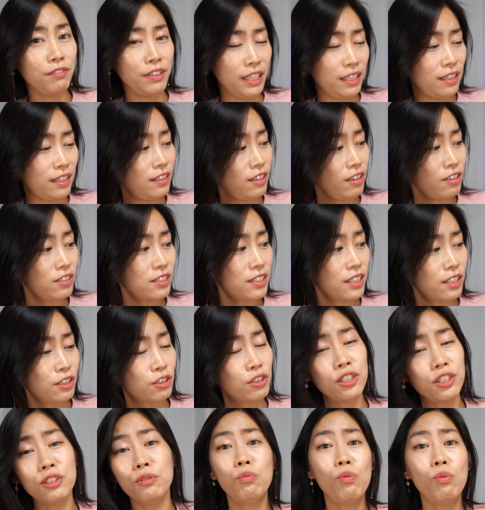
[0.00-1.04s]
it does
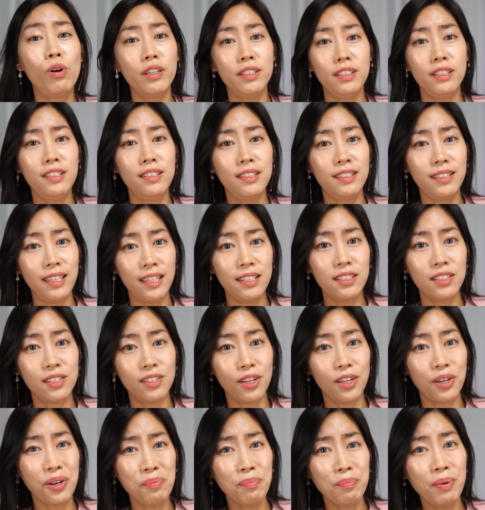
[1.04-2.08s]
include 1-inch
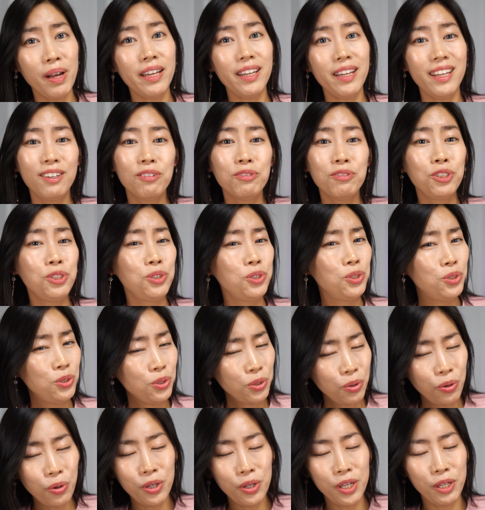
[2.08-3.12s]
sensor, but it
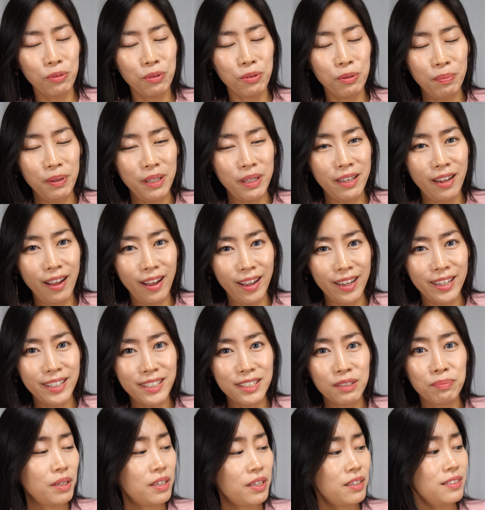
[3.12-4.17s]
surely would be
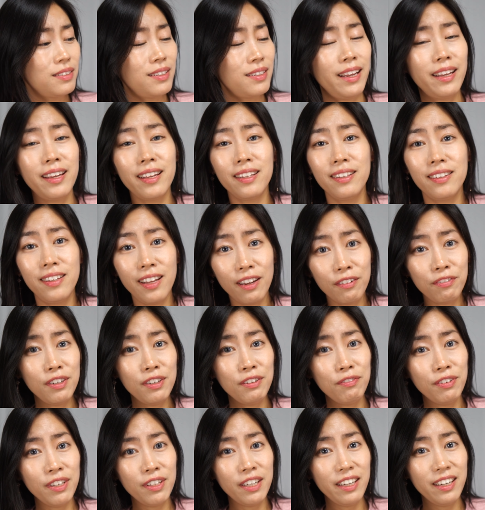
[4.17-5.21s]
nice because they can
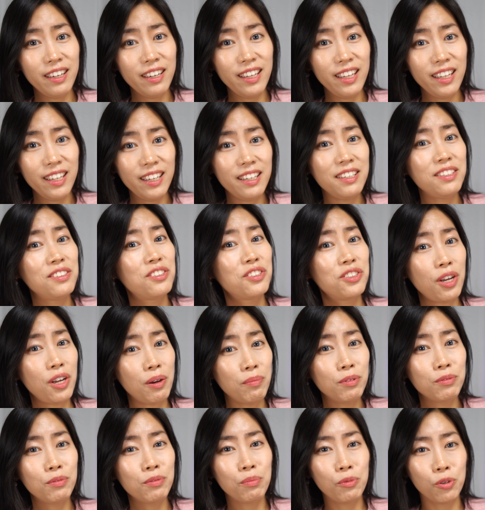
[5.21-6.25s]
definitely fit it in
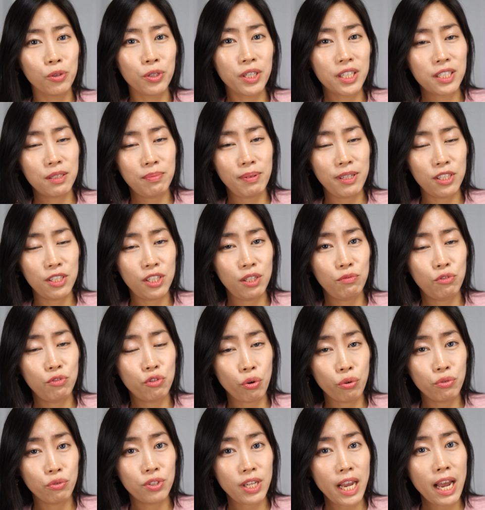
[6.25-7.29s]
some of the more expensive
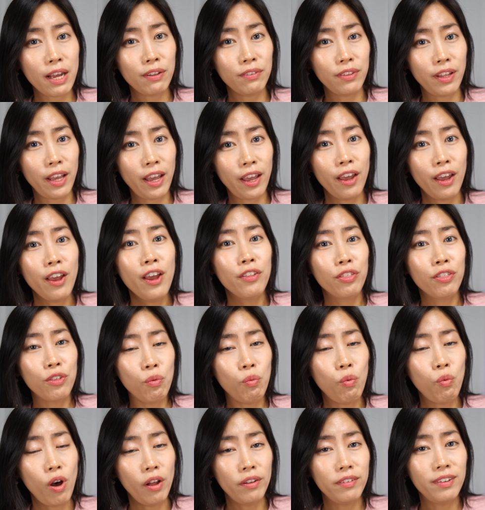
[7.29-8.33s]
drones out there, the
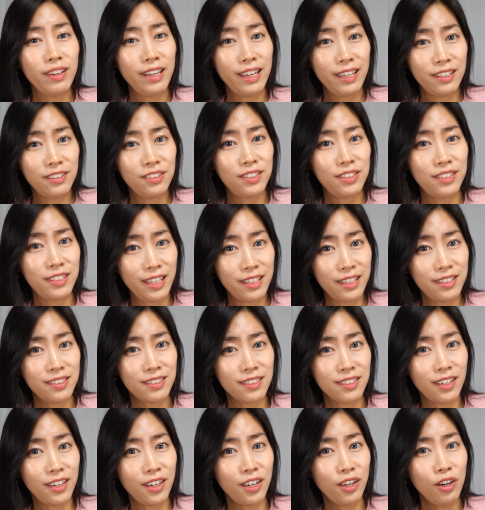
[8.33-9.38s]
1-inch
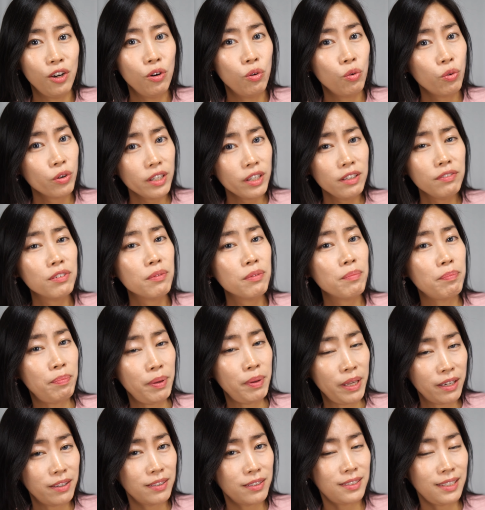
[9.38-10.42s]
sensor or even
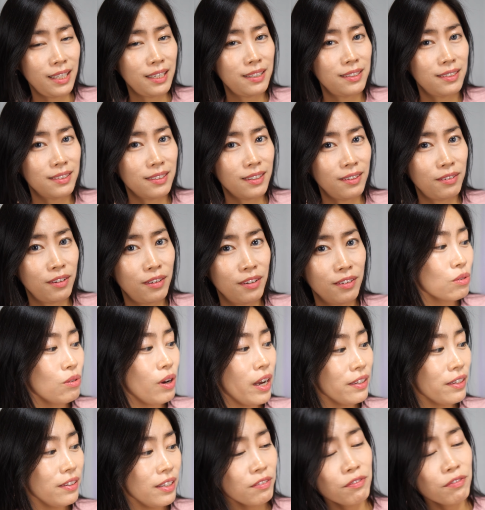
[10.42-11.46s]
bigger sensor. So
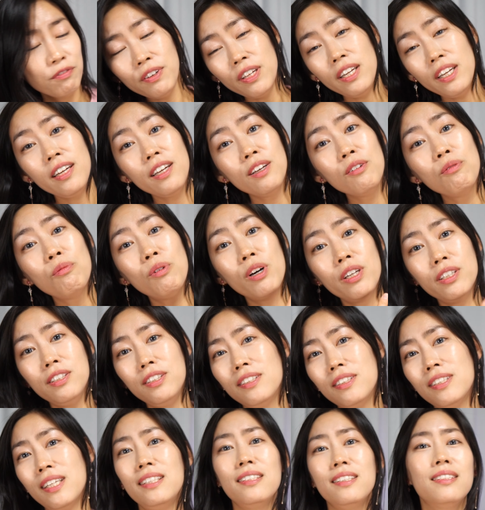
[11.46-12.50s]
I think fitting in
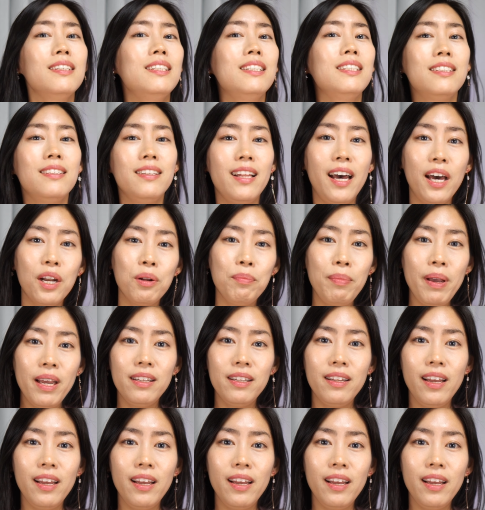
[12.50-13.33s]
1-inch sensor is not a bad